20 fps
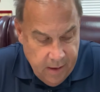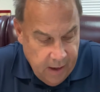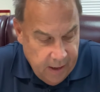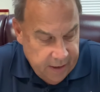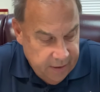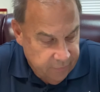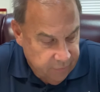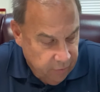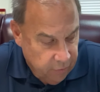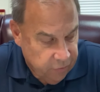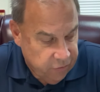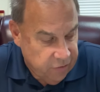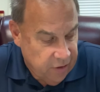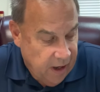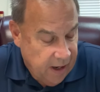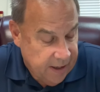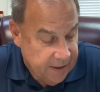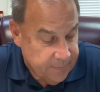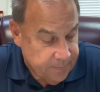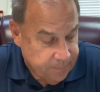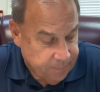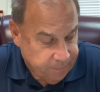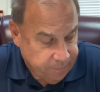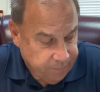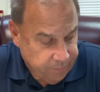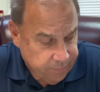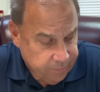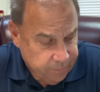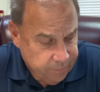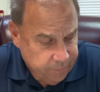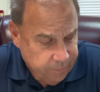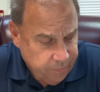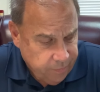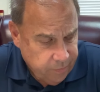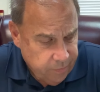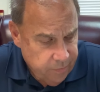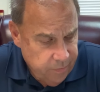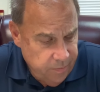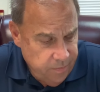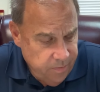In verse 9,
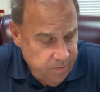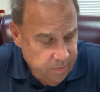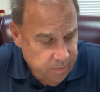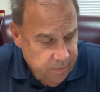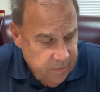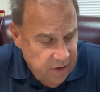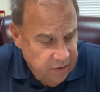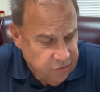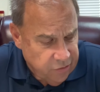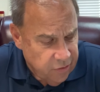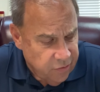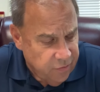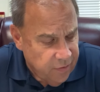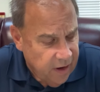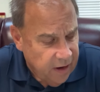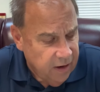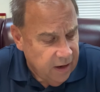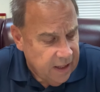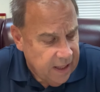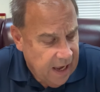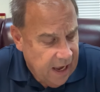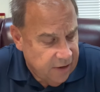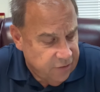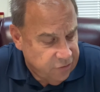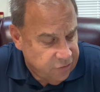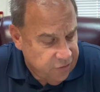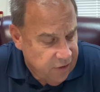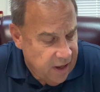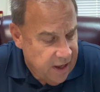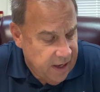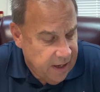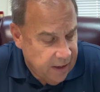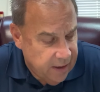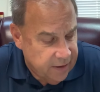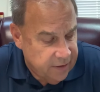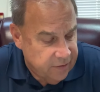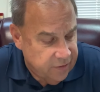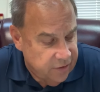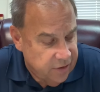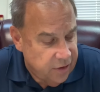he says, "Verily I say
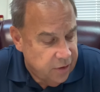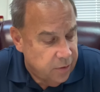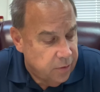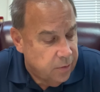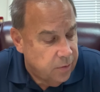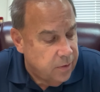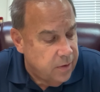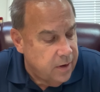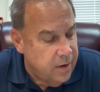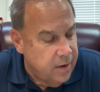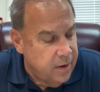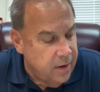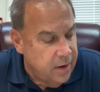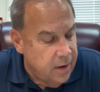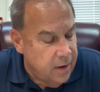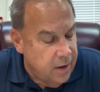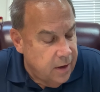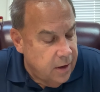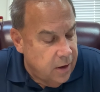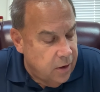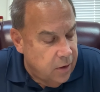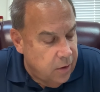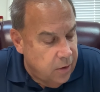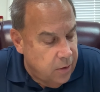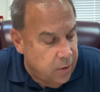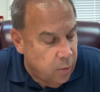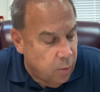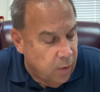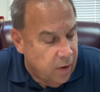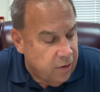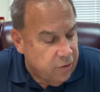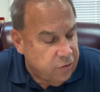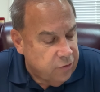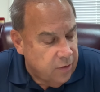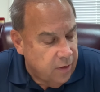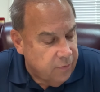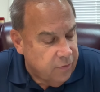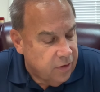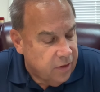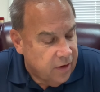unto you,
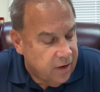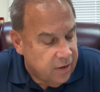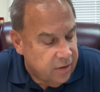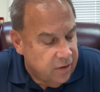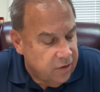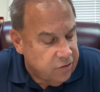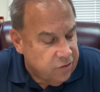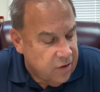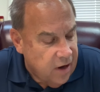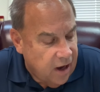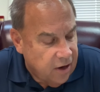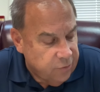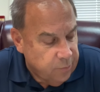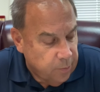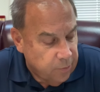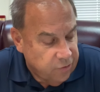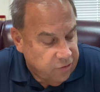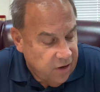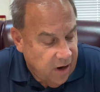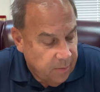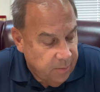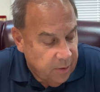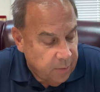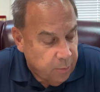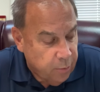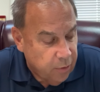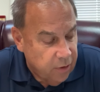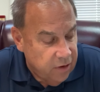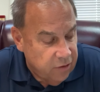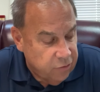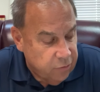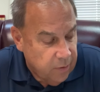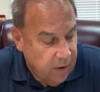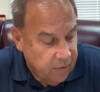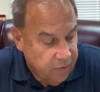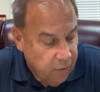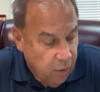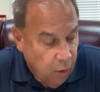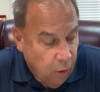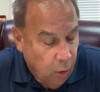wheresoever this gospel shall be preached
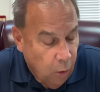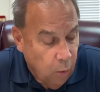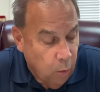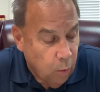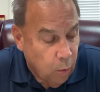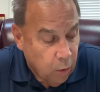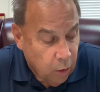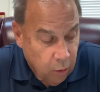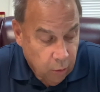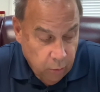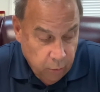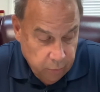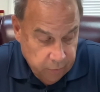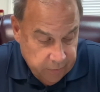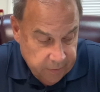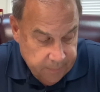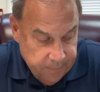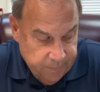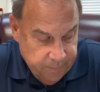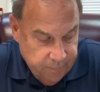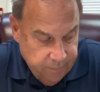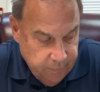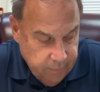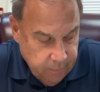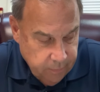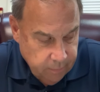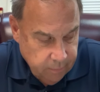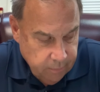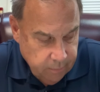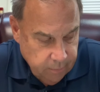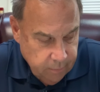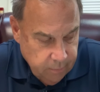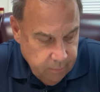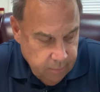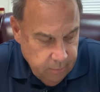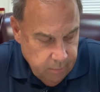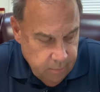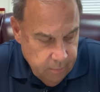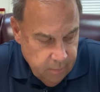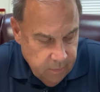throughout the whole world,
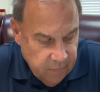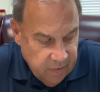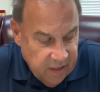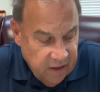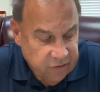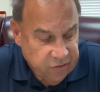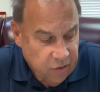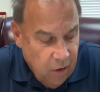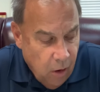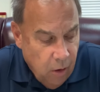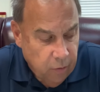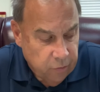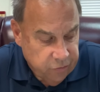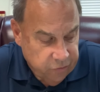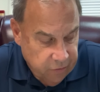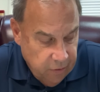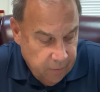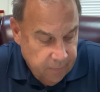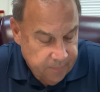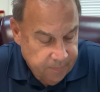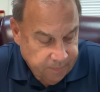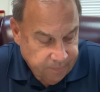this also